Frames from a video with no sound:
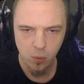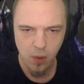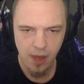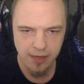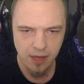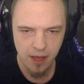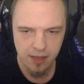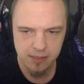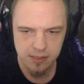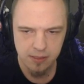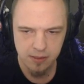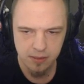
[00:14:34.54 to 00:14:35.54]
Why
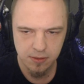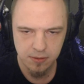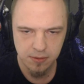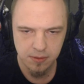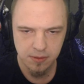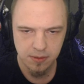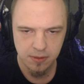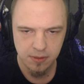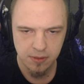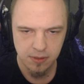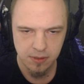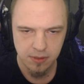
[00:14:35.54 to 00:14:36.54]
not?
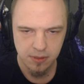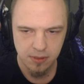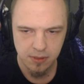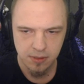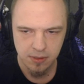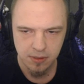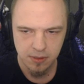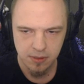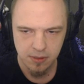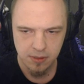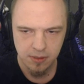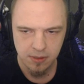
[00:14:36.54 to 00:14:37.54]
It
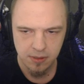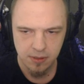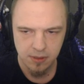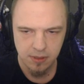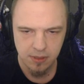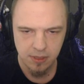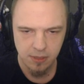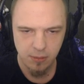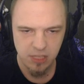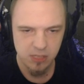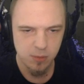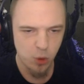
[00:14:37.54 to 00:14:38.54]

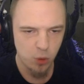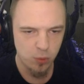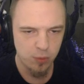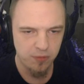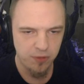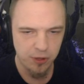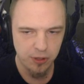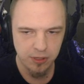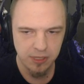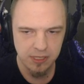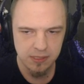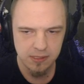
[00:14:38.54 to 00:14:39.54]
means more room for
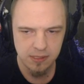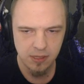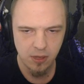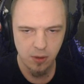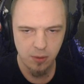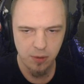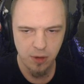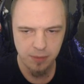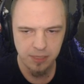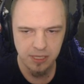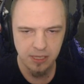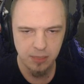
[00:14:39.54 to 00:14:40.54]
goodies. Oh, I'll
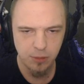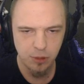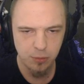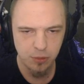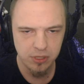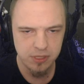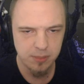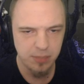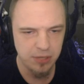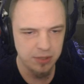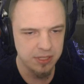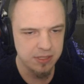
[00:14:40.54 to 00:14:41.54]
probably need a blueprint to
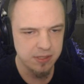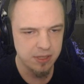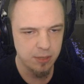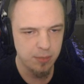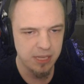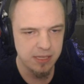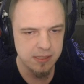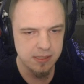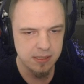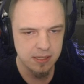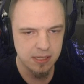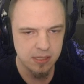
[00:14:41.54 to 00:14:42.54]
build into their
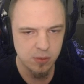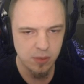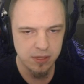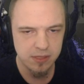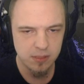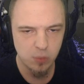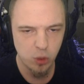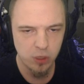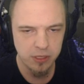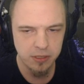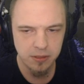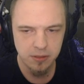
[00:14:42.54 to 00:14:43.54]
base, as well as some
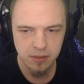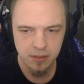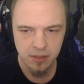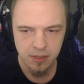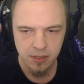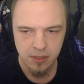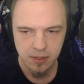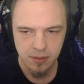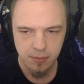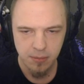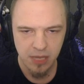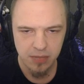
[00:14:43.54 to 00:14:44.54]
wood.
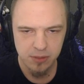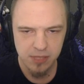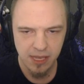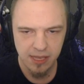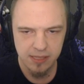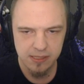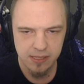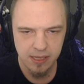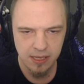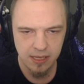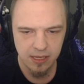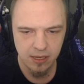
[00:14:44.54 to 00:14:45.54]
Miner's hat can
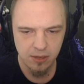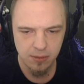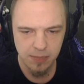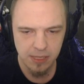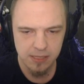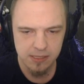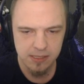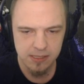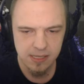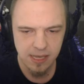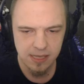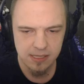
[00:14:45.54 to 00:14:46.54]
stay here because
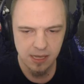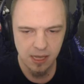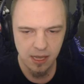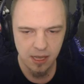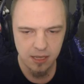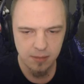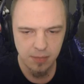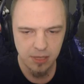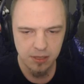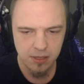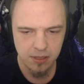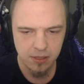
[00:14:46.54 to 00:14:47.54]
it's daytime.